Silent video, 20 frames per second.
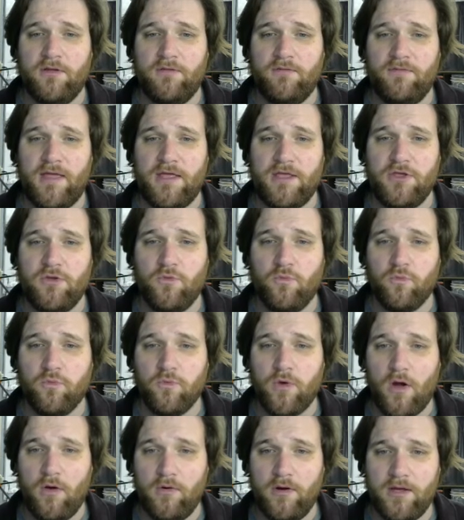That you
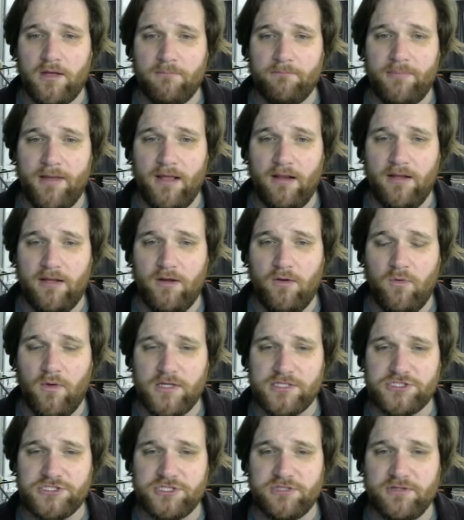wrote a compelling
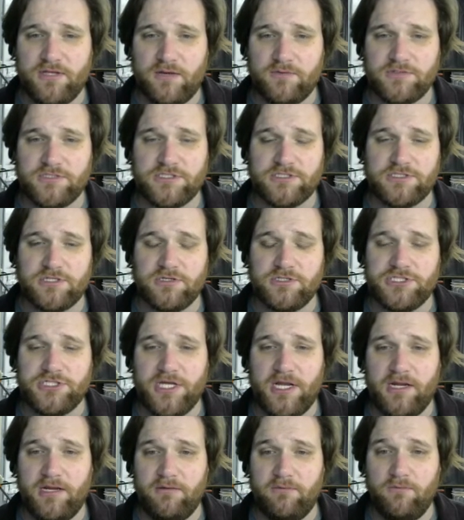question that was
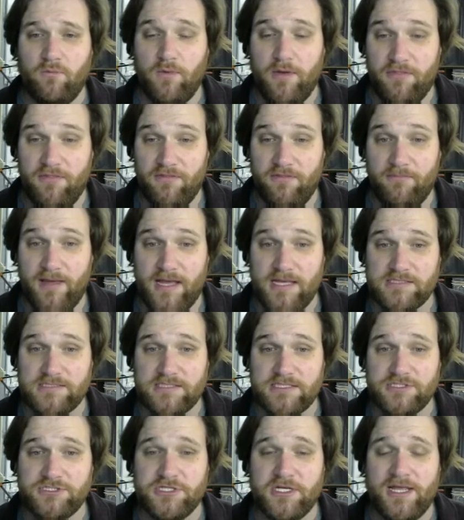associated with the
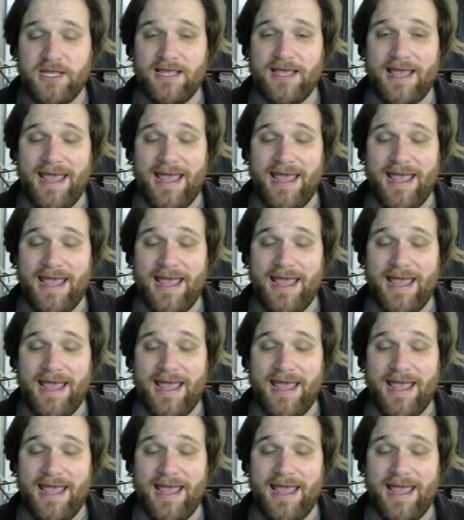passage,